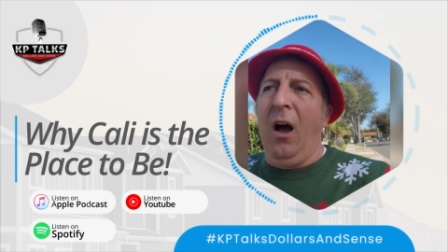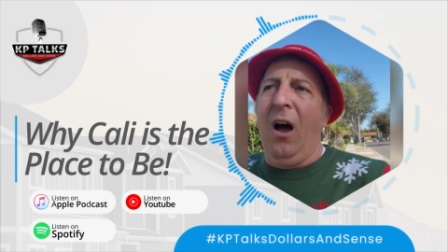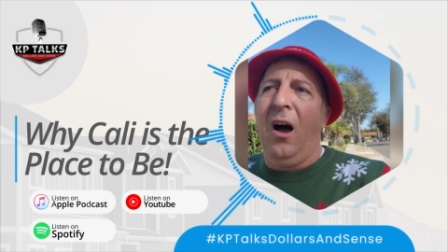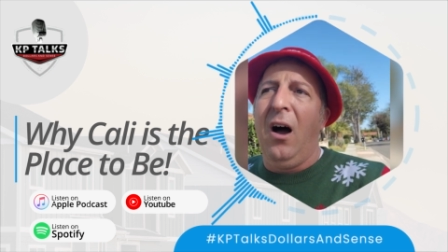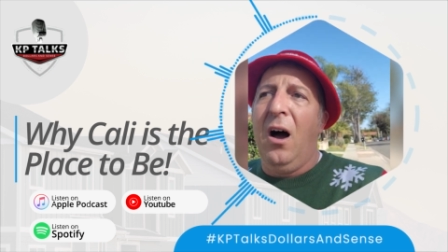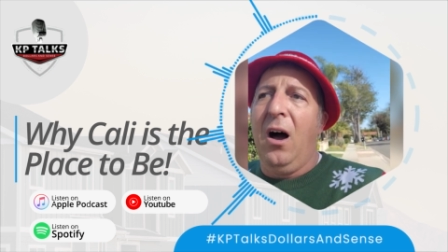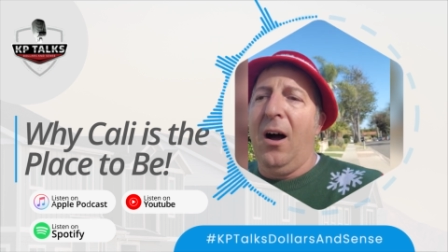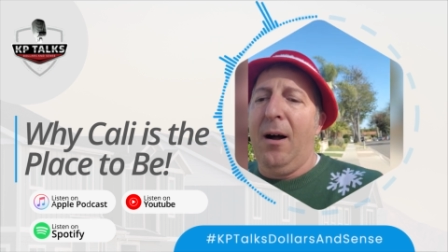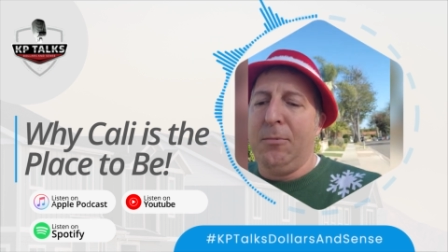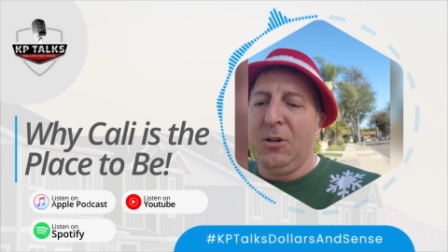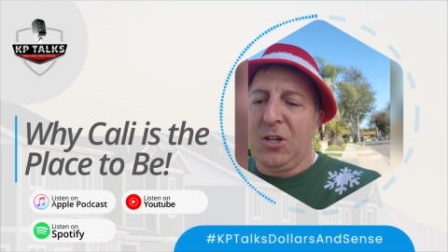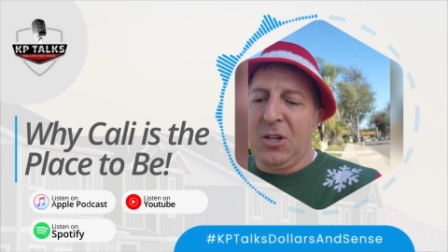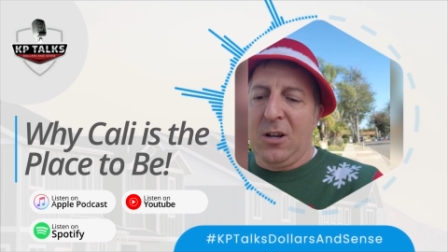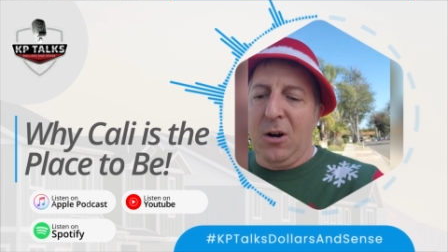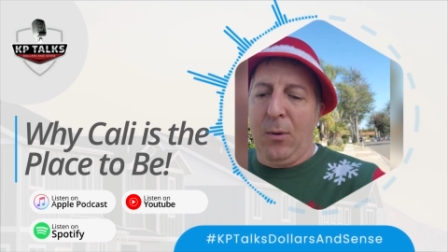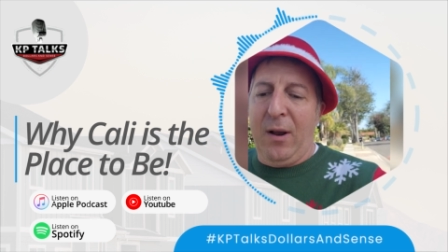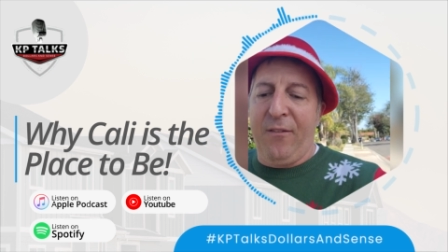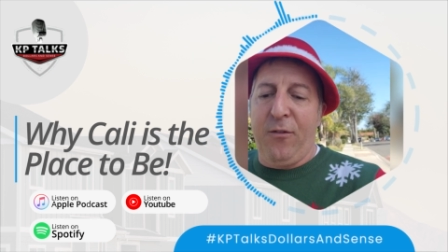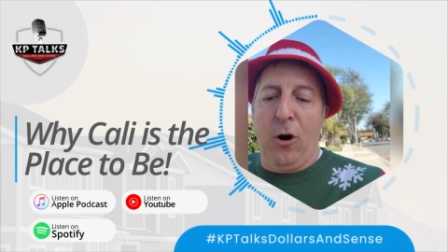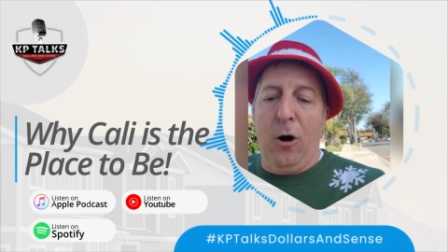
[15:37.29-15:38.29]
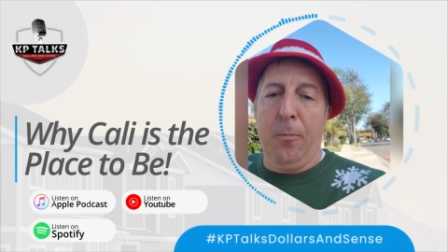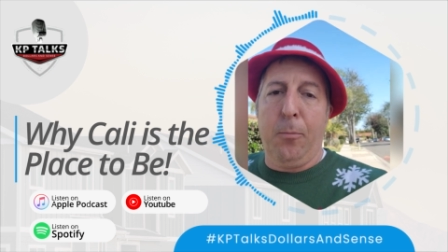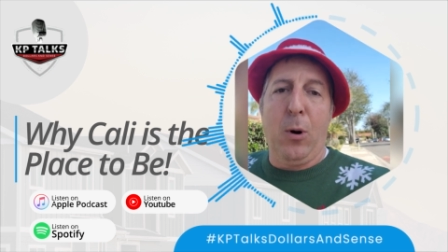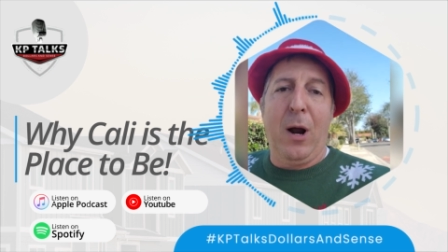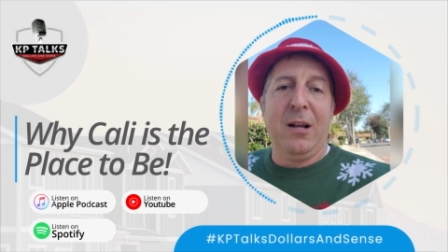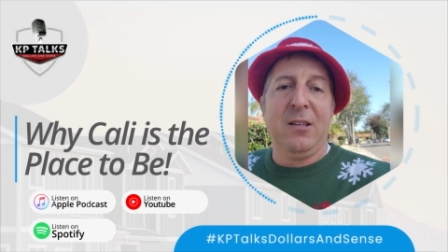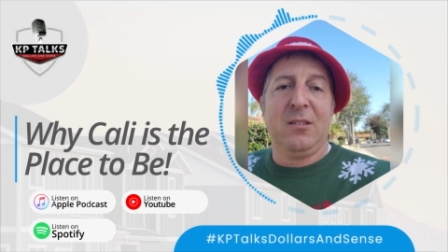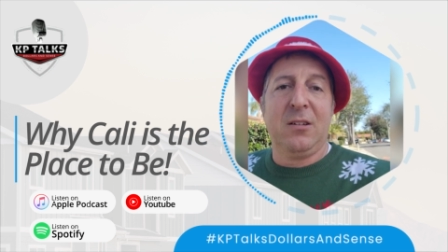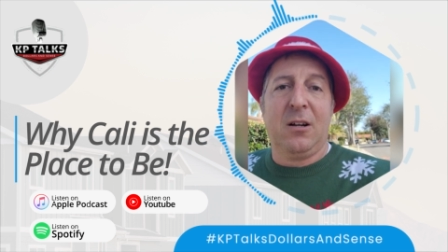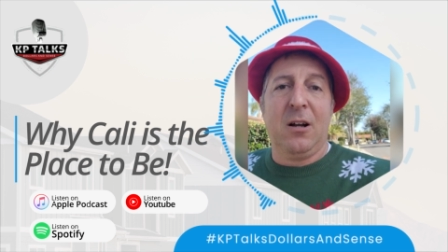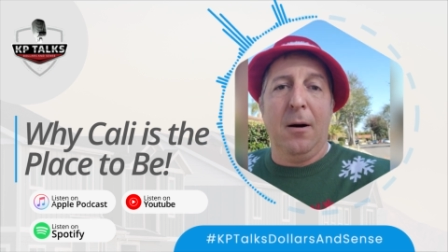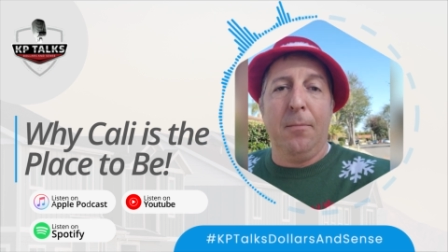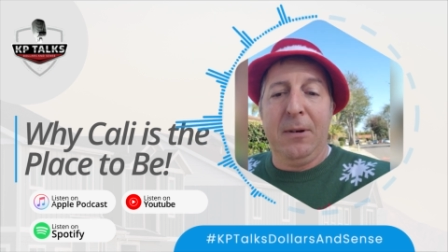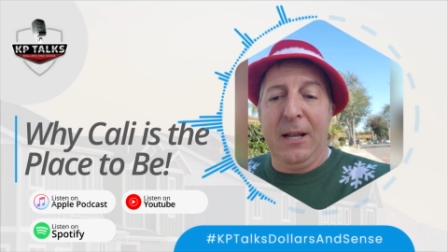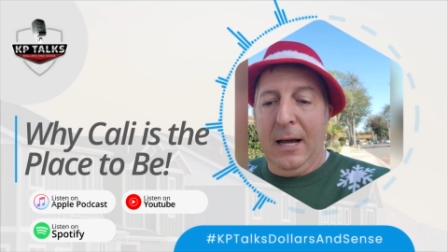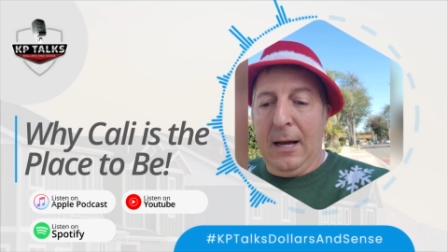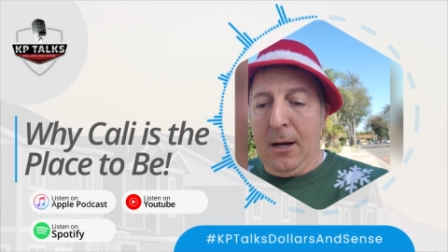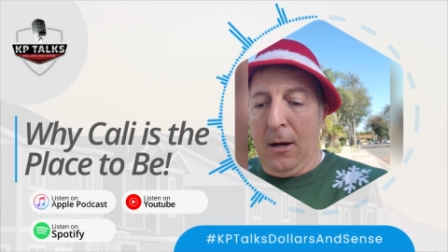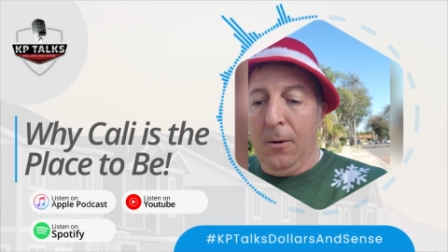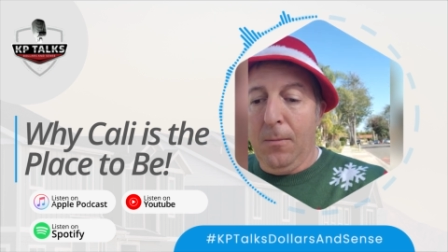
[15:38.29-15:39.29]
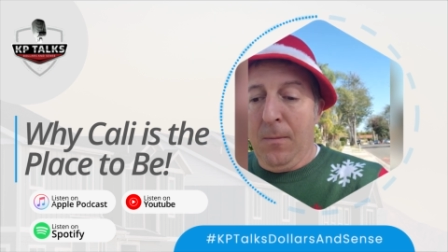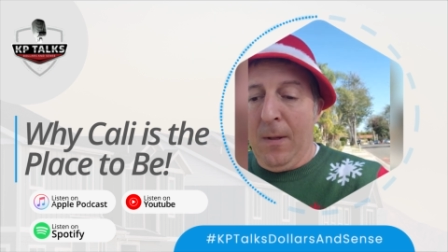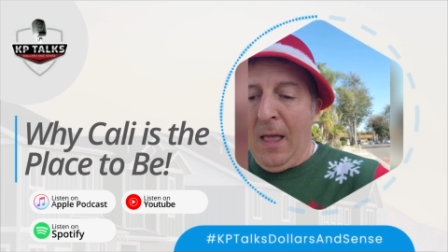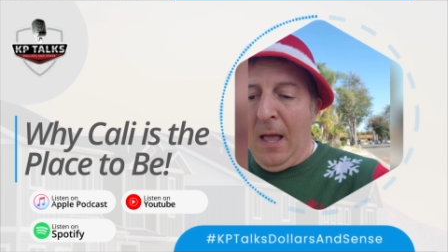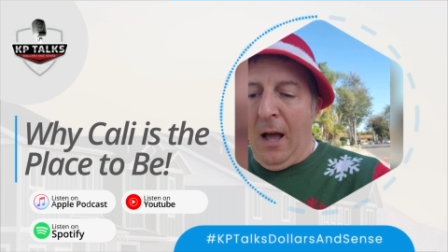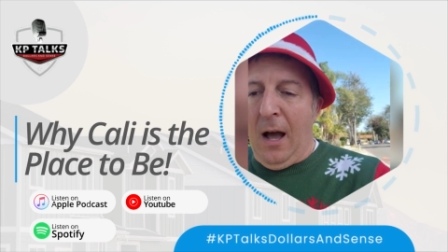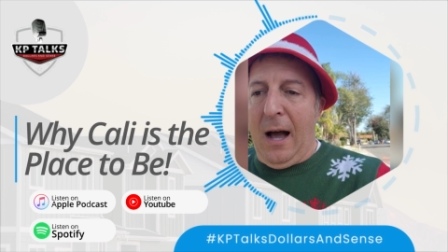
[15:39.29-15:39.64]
Oh, I'm just going to wait for home prices to come down.